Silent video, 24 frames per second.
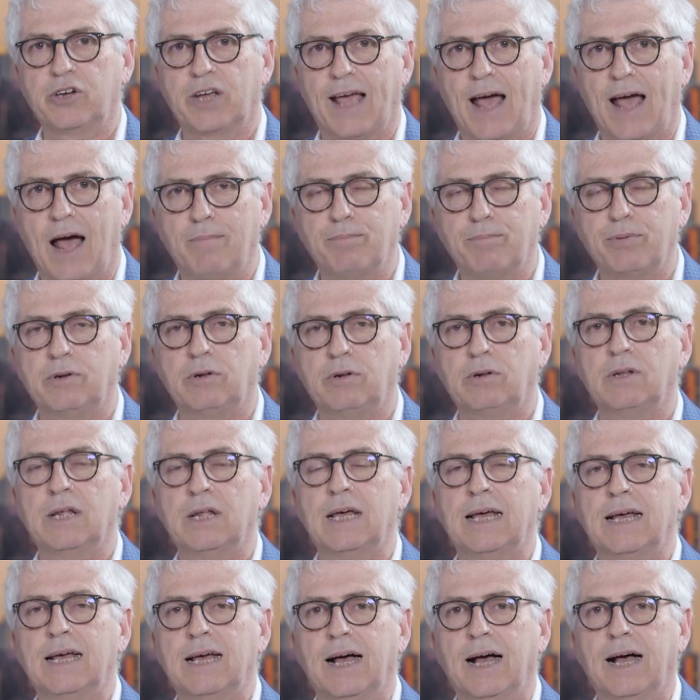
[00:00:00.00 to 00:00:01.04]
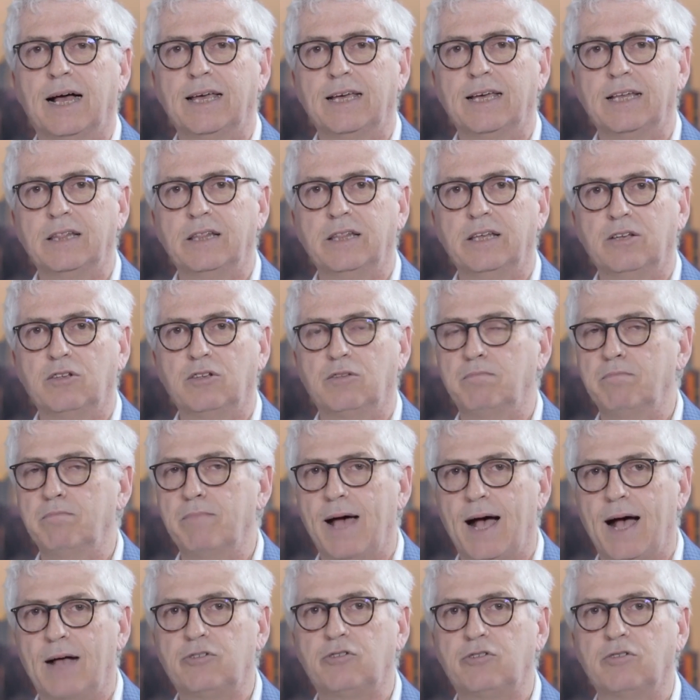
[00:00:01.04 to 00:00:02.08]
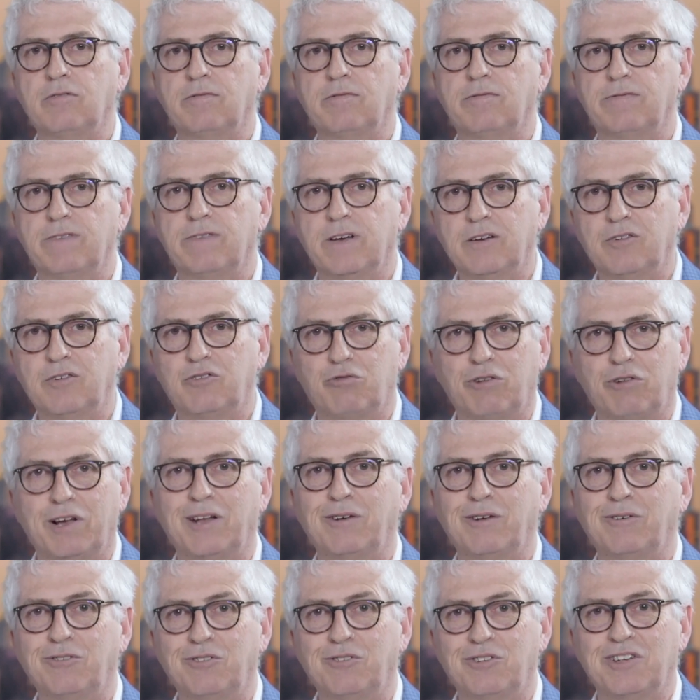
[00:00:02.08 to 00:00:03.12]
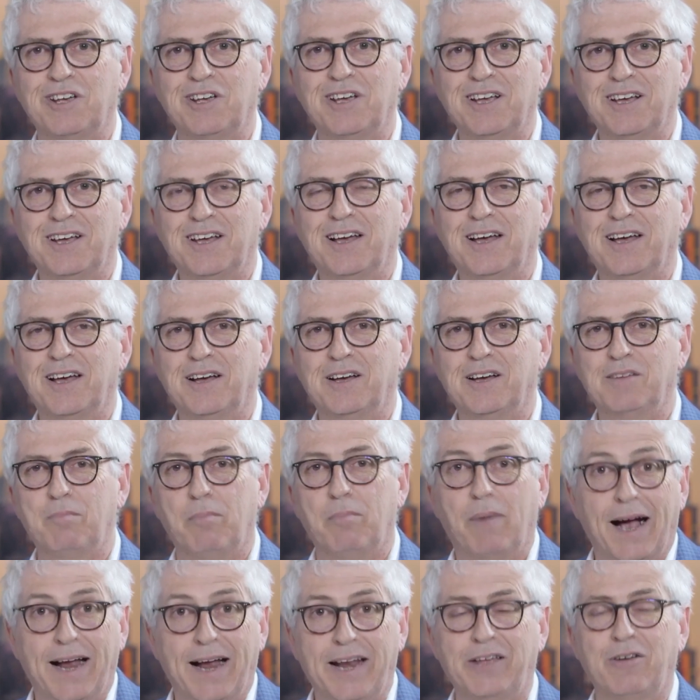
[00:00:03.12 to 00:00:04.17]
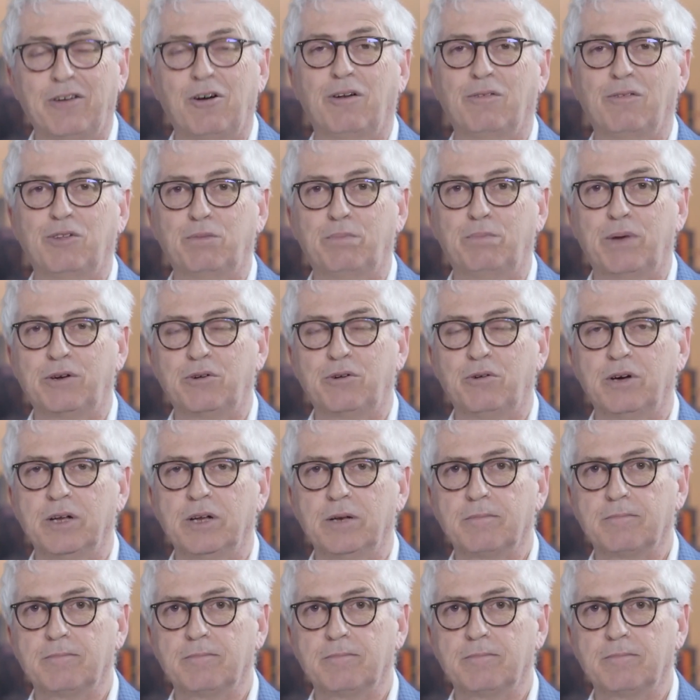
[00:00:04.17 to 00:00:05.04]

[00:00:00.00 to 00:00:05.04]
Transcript: capital in these massive trailers mining all this Bitcoin?